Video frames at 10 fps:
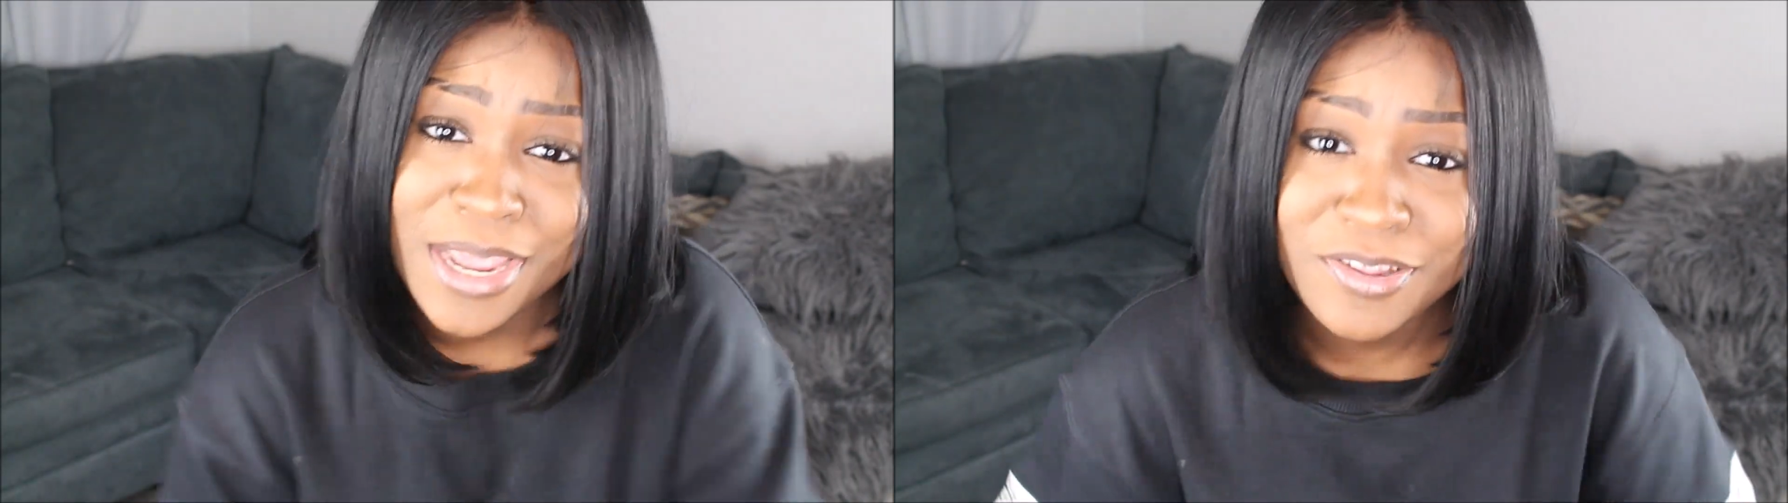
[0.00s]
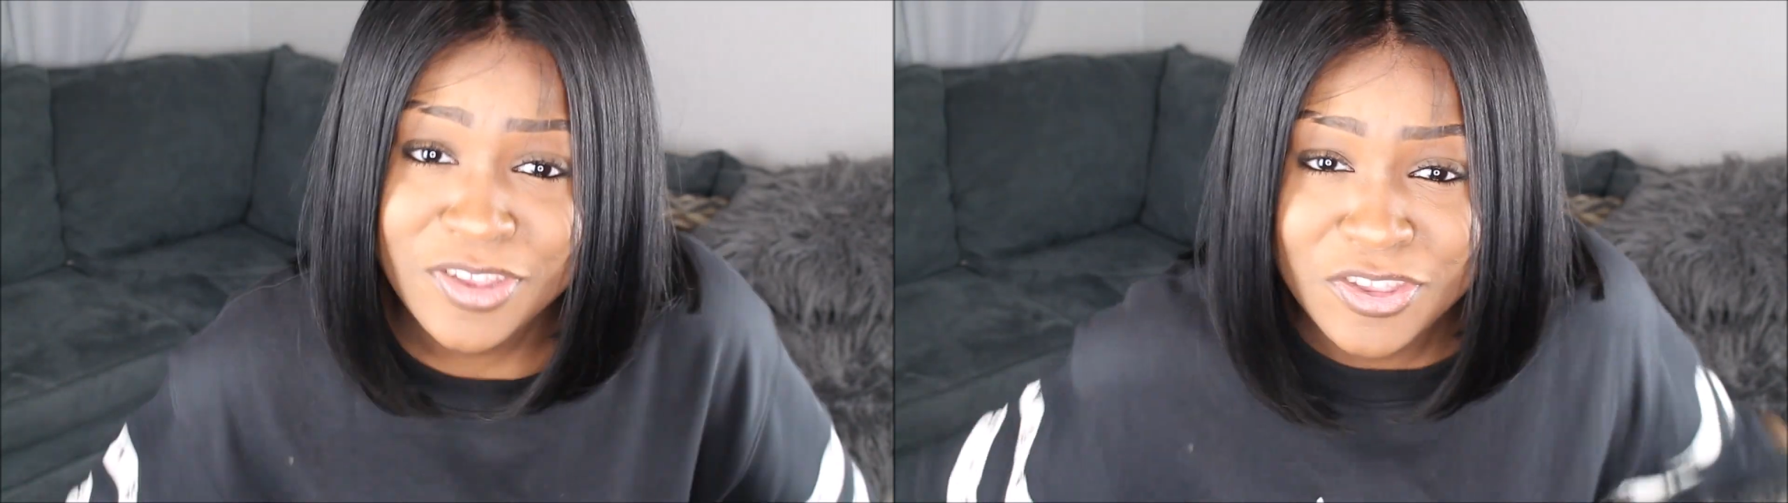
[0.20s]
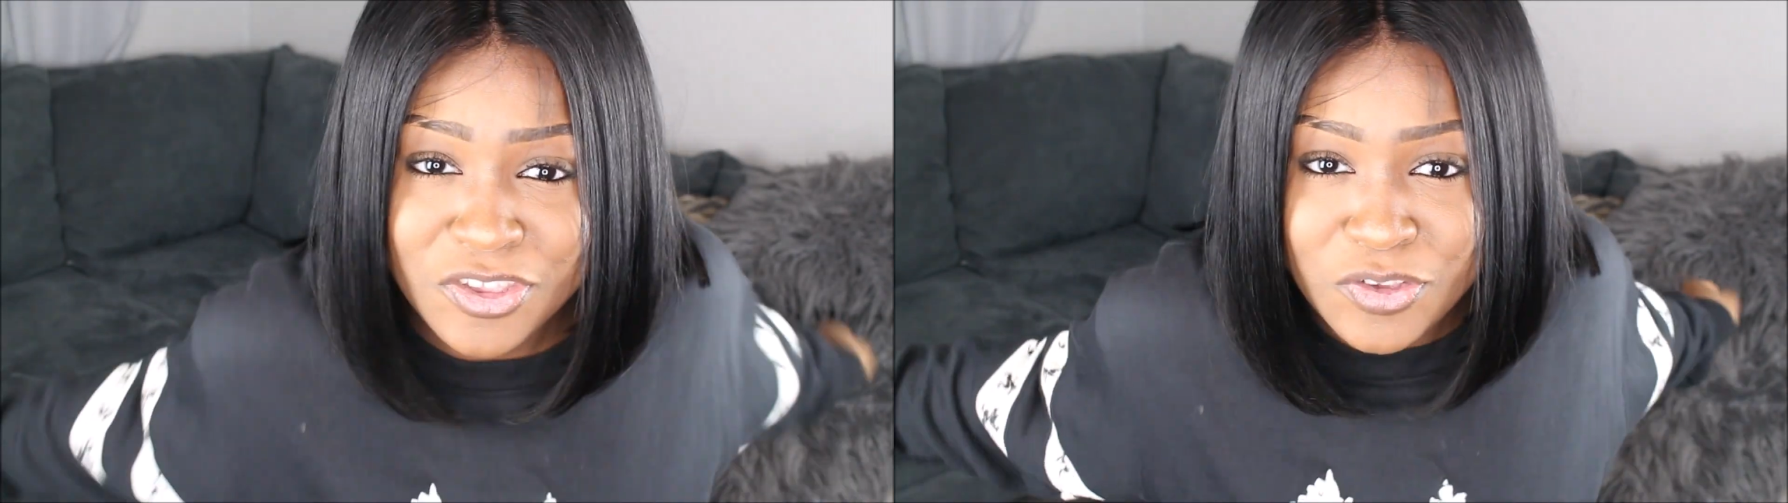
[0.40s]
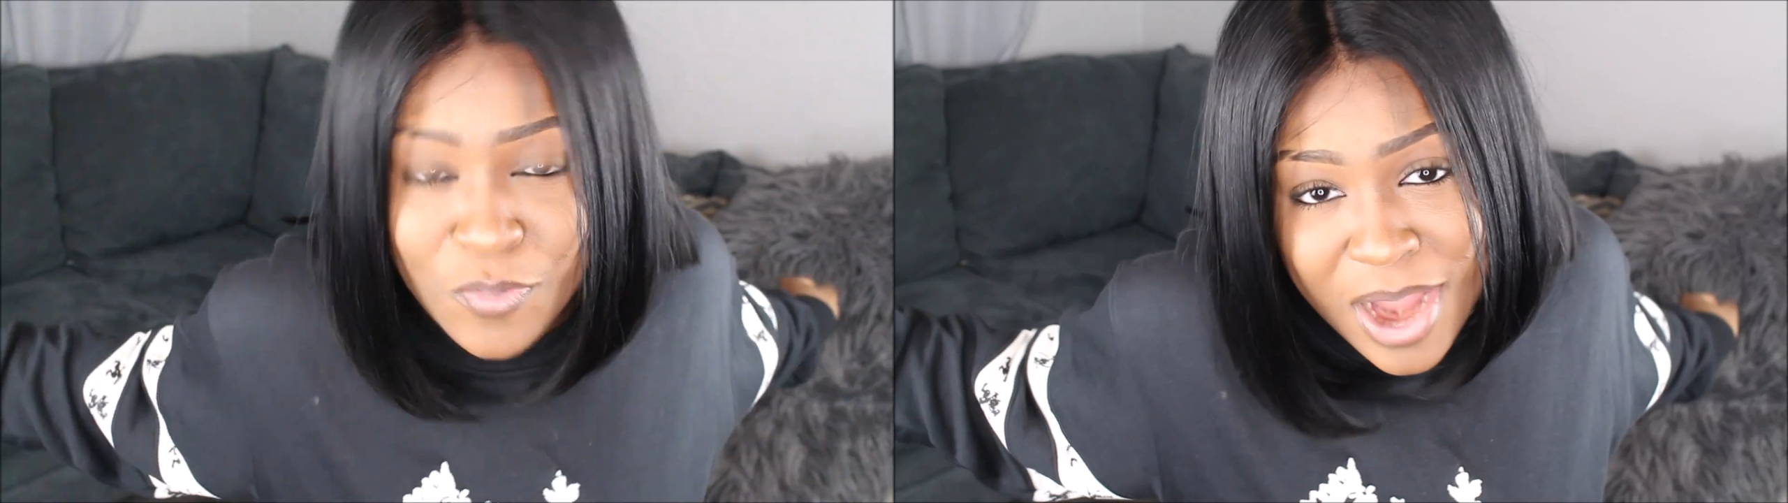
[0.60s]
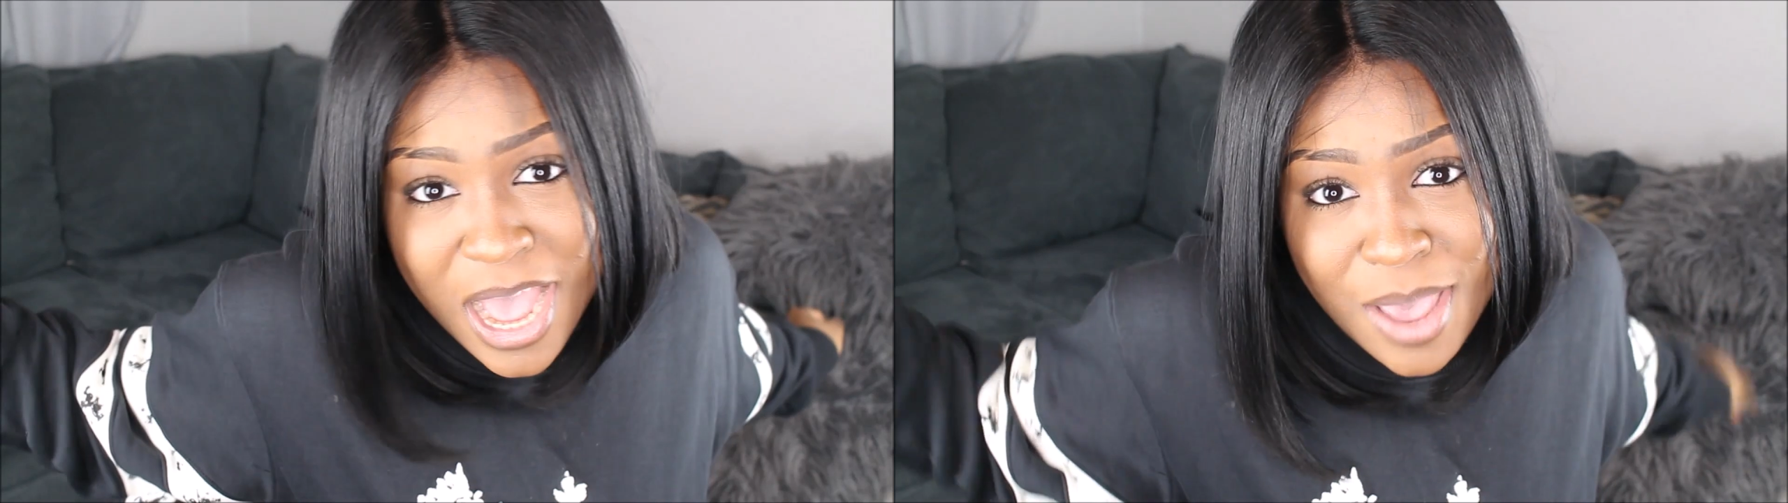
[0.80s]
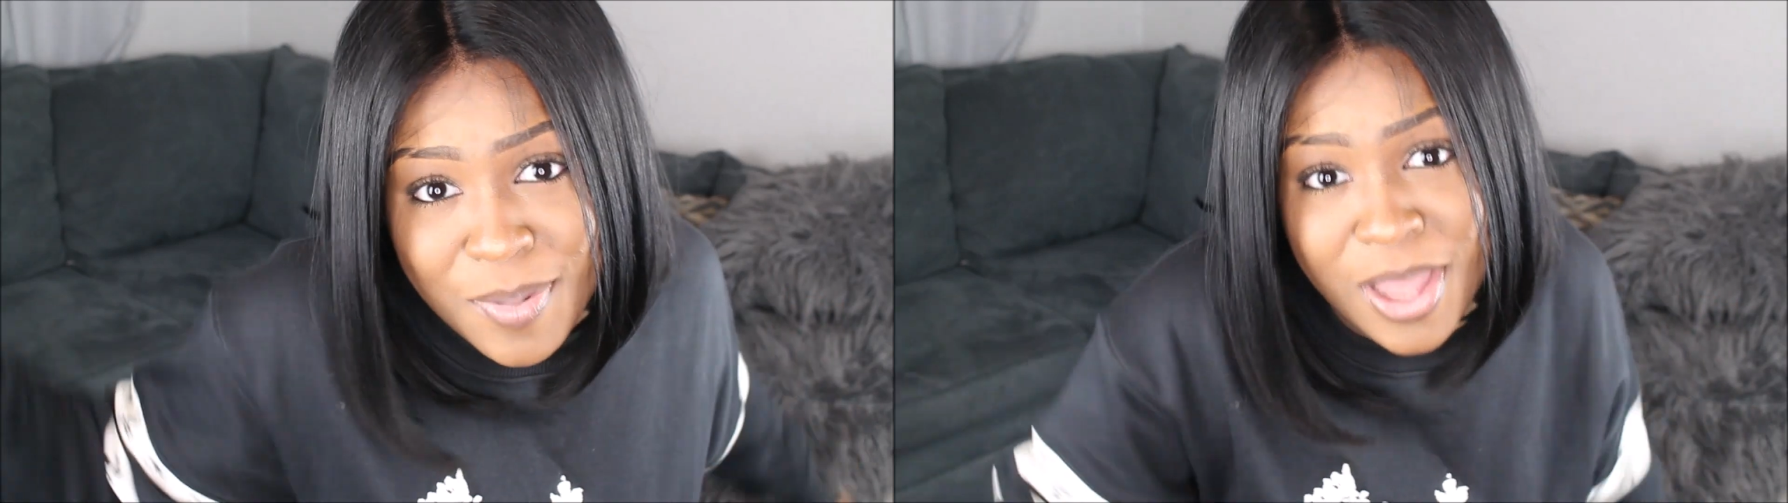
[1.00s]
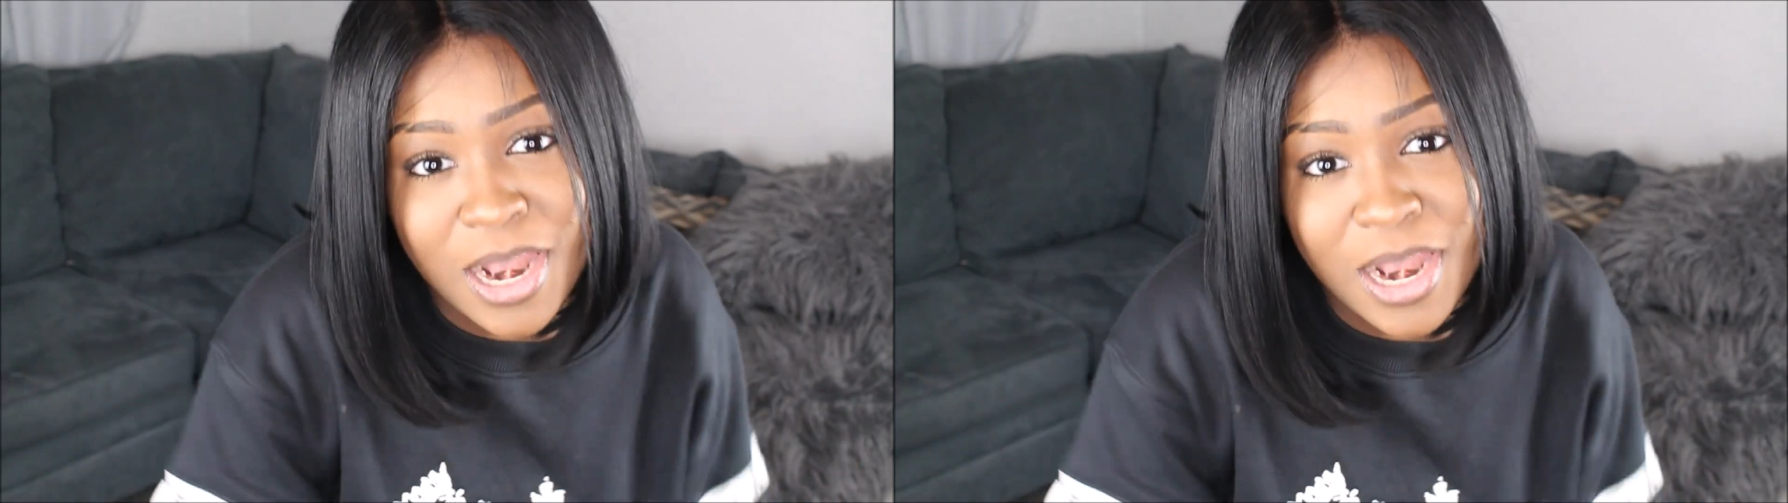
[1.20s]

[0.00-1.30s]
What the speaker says: and subscribe.